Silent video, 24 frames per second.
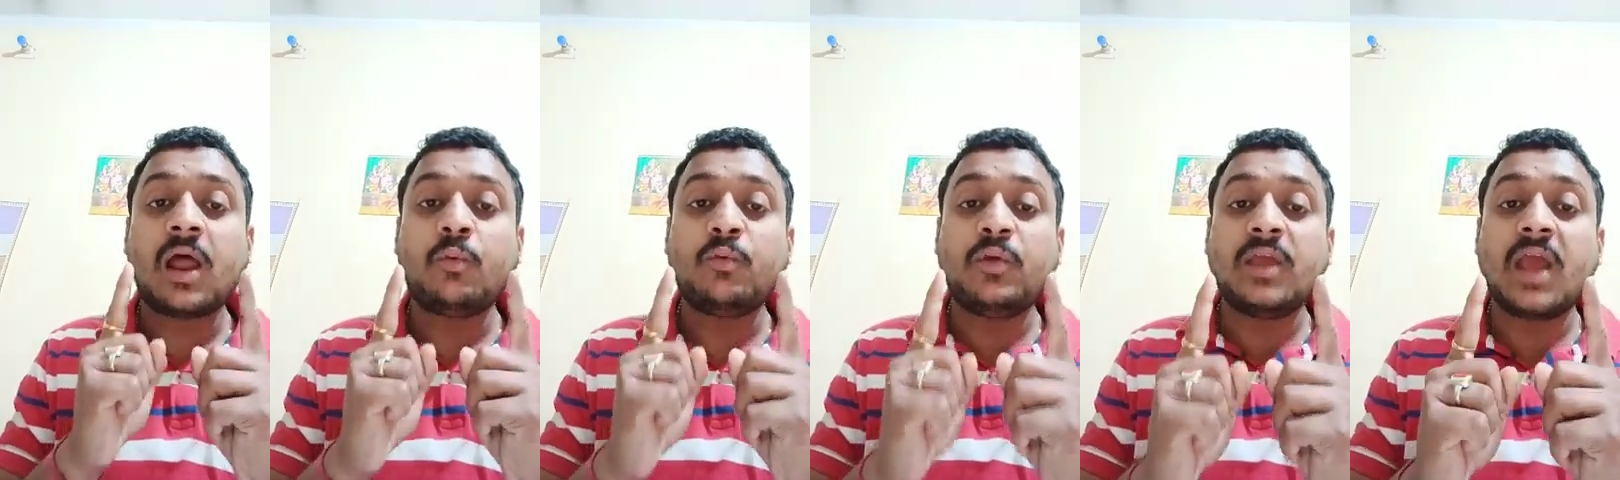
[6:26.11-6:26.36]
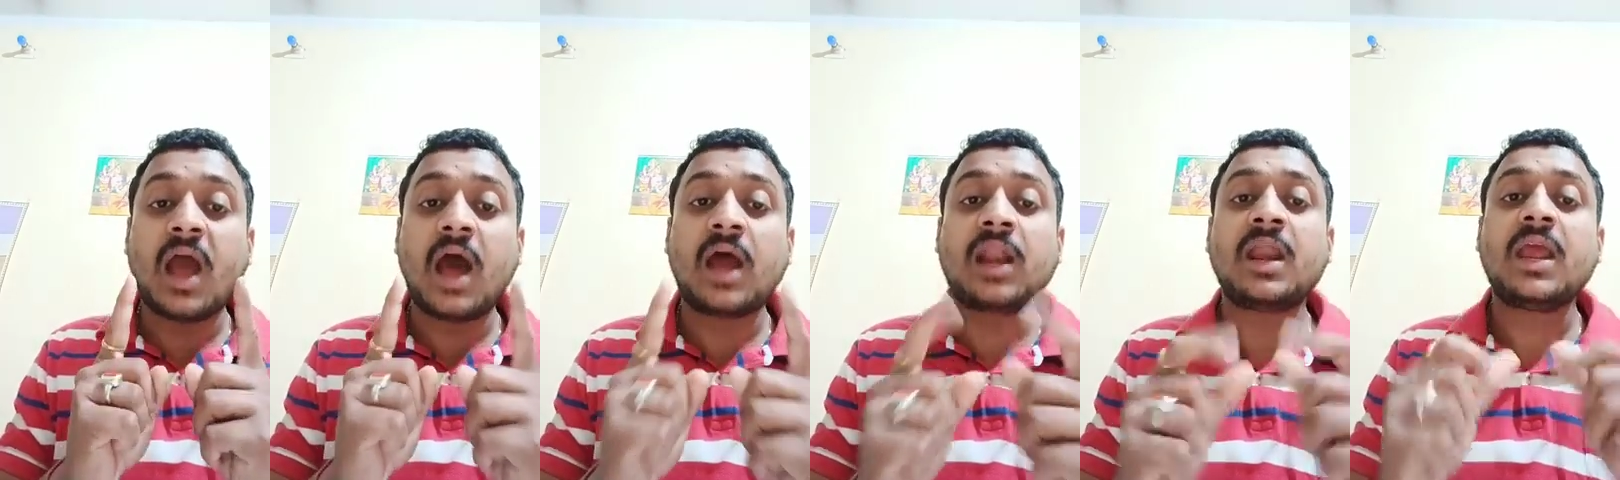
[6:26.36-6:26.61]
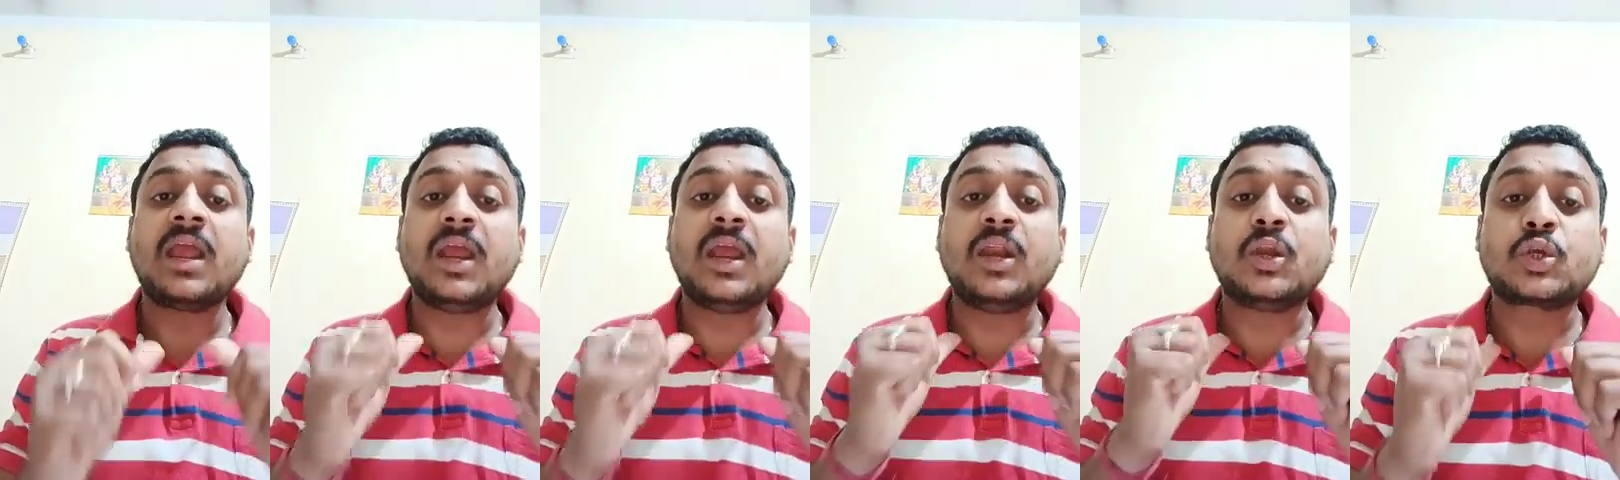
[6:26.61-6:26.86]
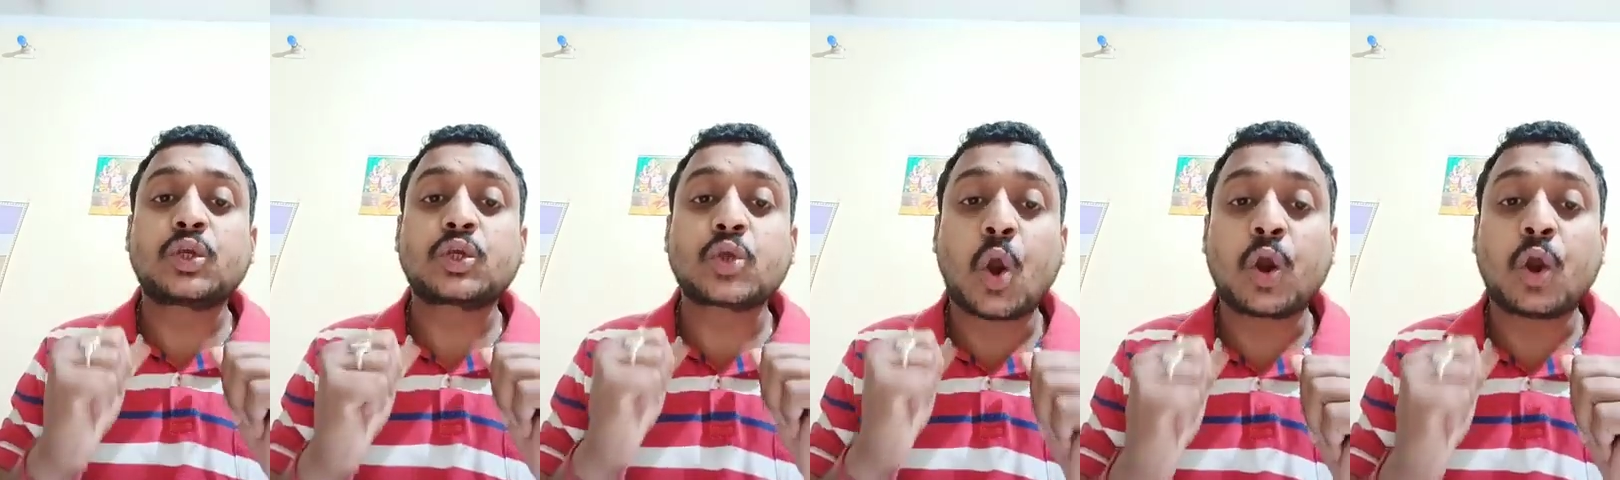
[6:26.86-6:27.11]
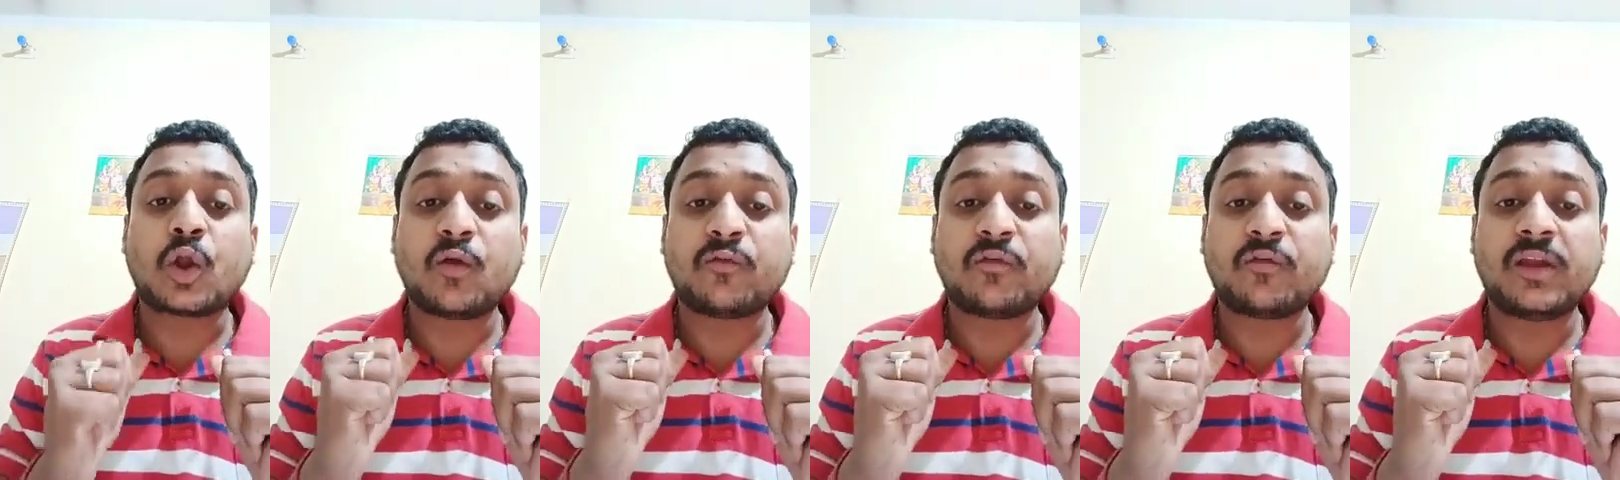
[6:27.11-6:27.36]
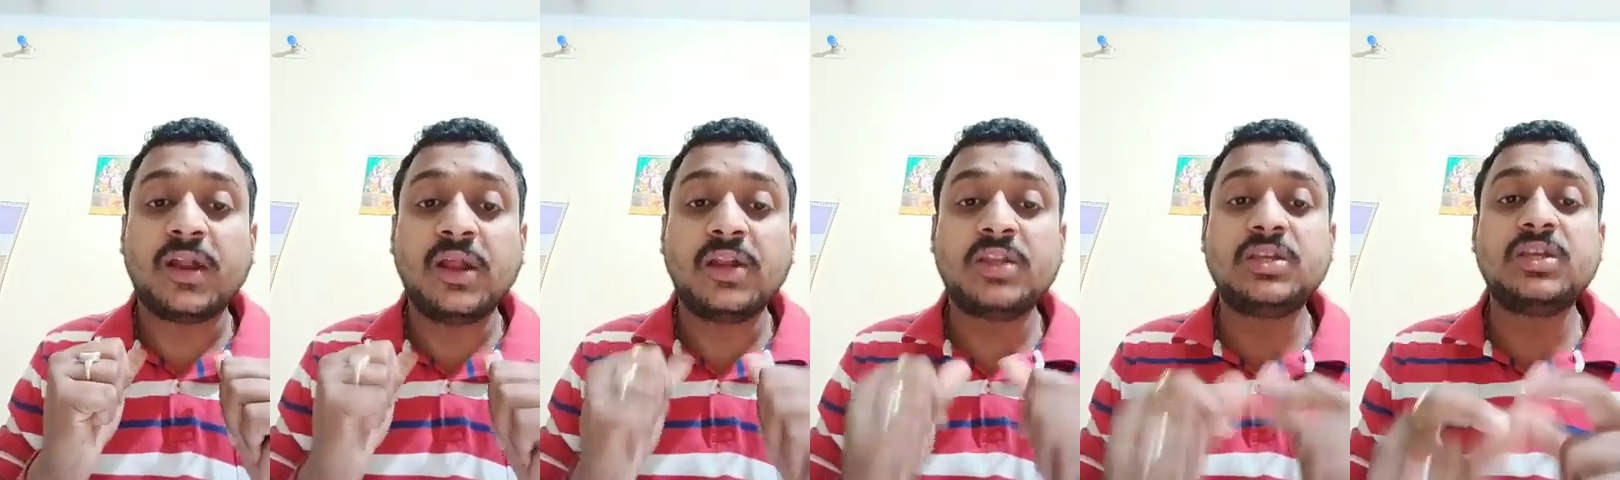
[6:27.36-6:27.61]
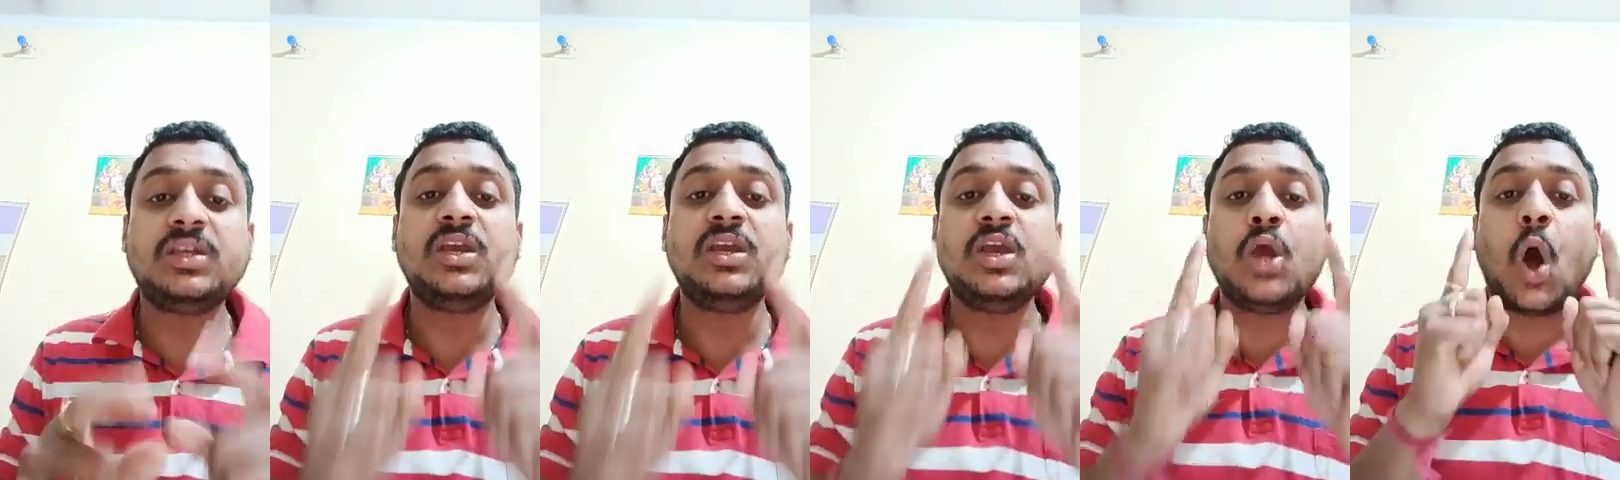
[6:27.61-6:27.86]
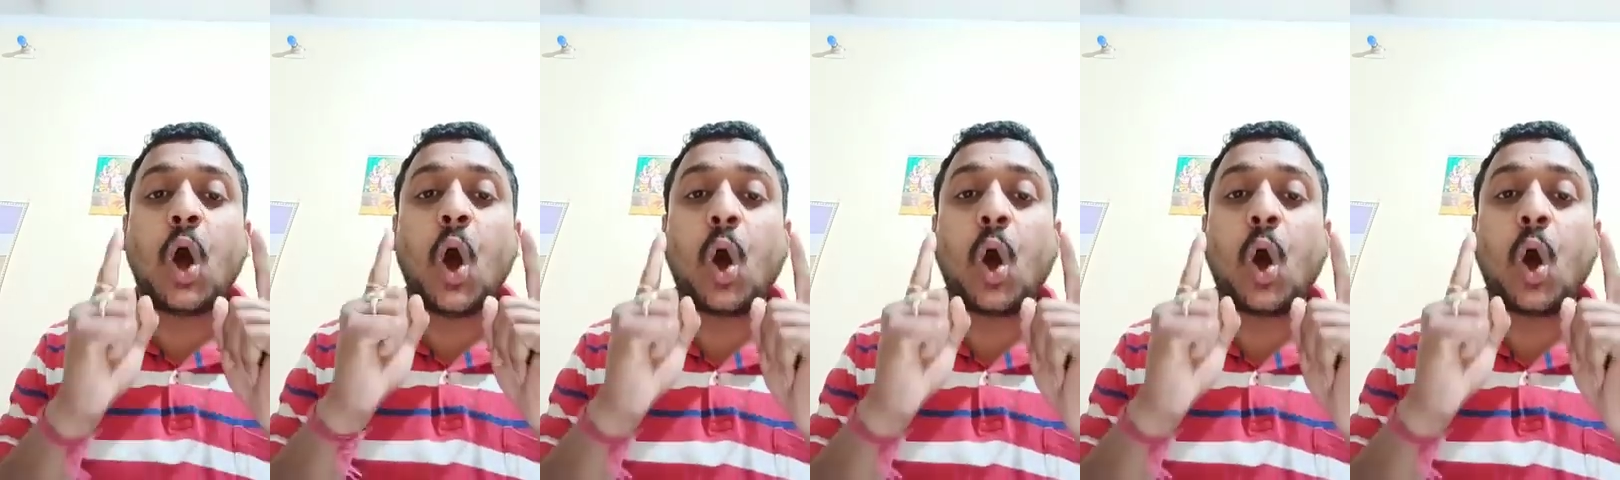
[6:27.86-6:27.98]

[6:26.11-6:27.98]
we are in short of energy